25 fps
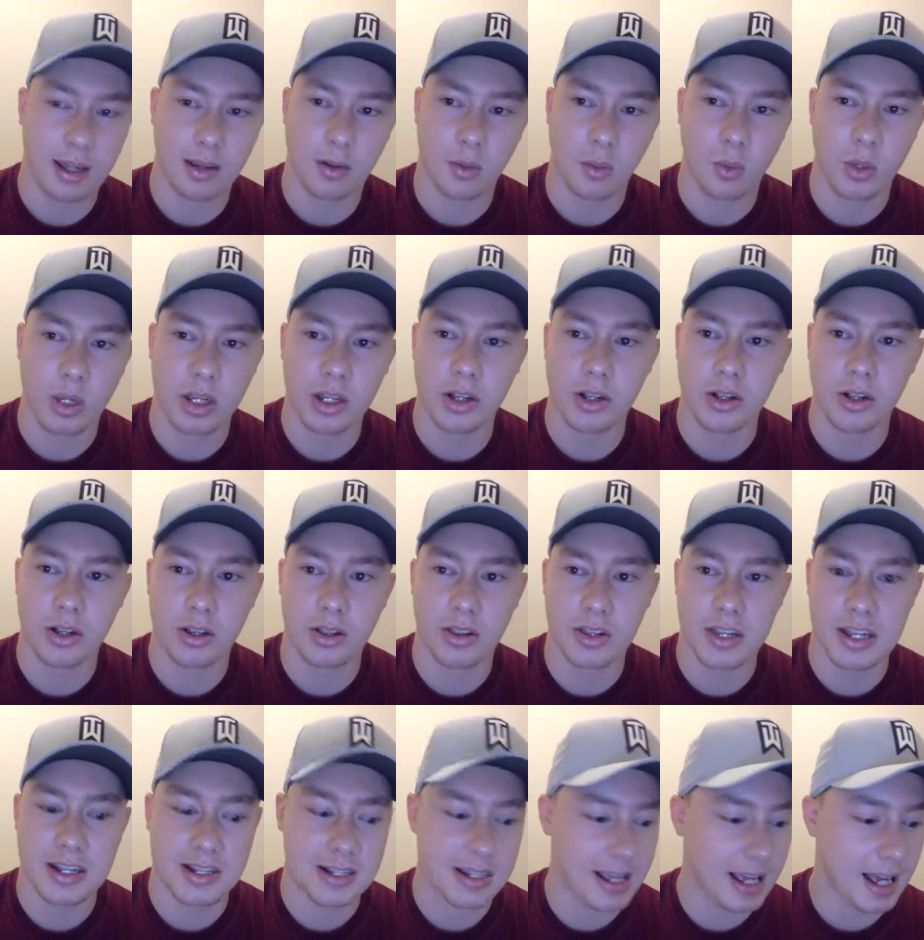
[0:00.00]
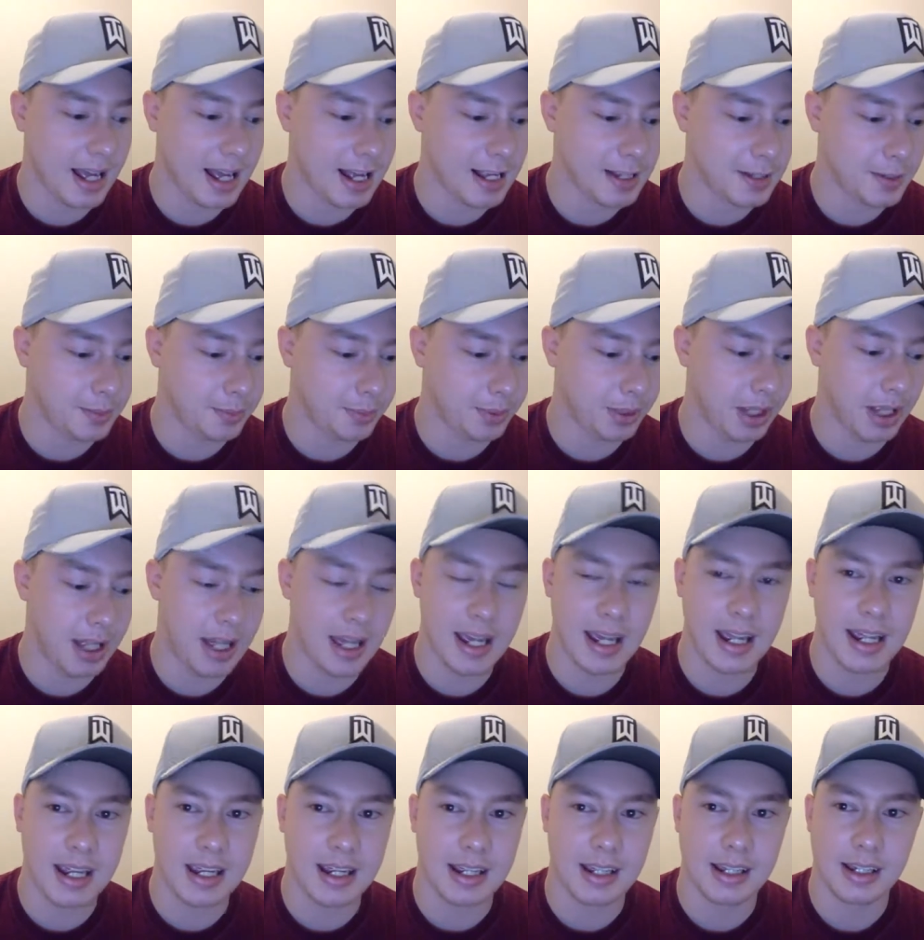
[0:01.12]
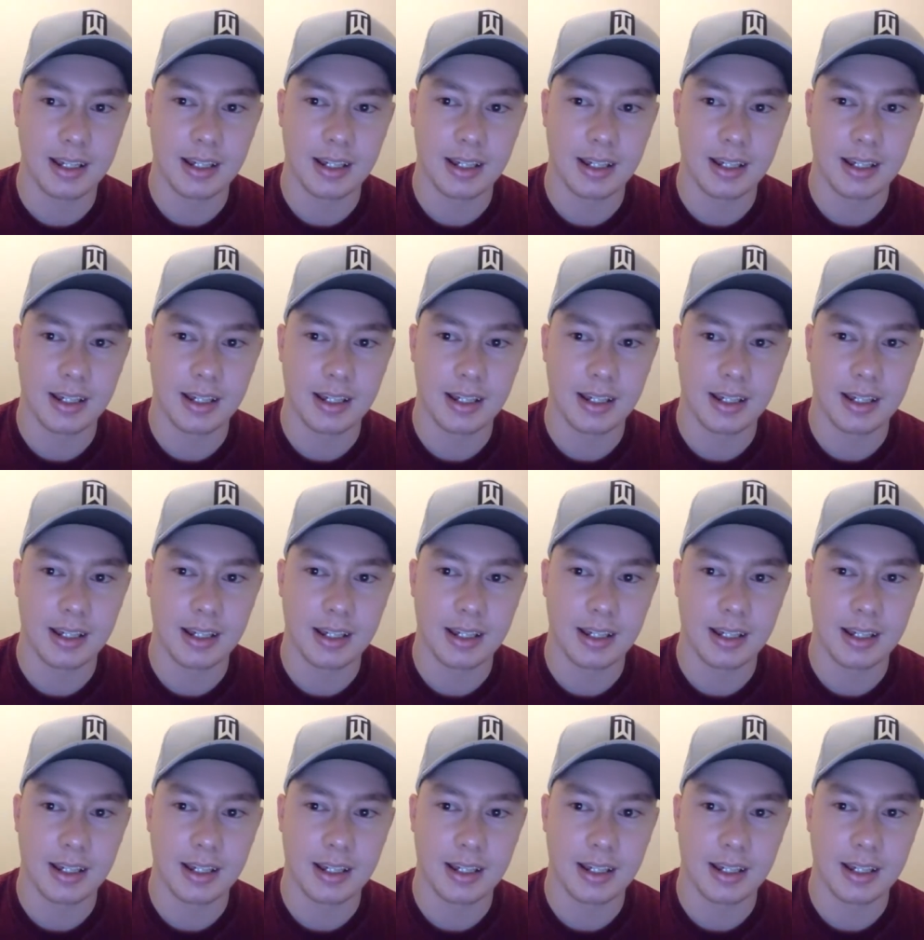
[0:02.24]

will these guys play